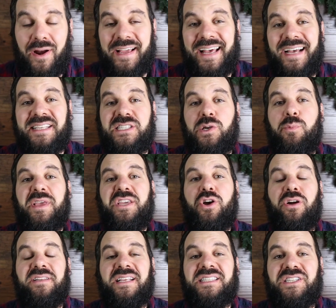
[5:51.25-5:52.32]
All right, guys, so we
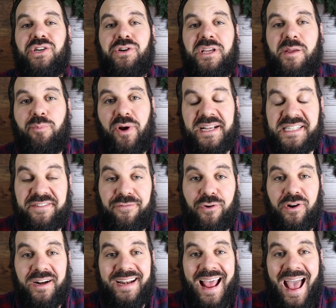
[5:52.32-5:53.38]
cooked this turkey breast
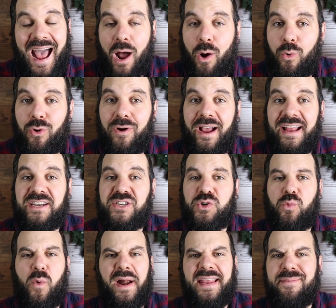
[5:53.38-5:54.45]
for an hour and
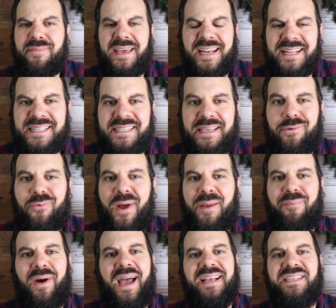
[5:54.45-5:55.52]
20 minutes. It
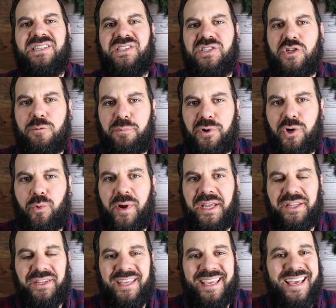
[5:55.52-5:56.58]
went by super
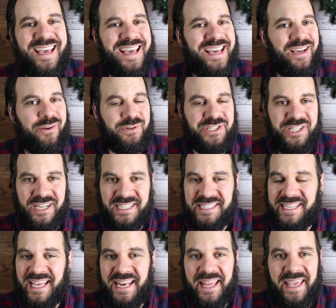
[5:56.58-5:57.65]
quickly. Just
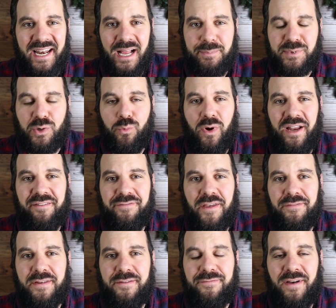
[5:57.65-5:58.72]
getting it up to
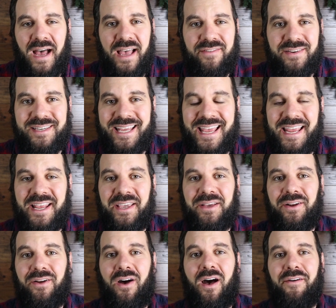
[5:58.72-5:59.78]
155 and taking
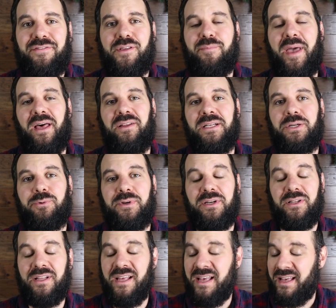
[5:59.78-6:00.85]
it off the pellet
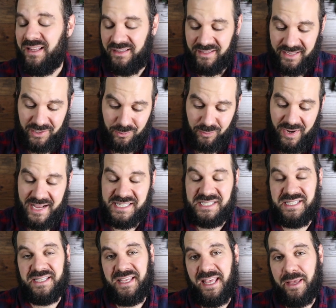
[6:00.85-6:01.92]
grill, let it
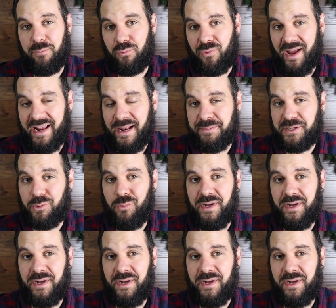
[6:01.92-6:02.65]
rest, it came right up to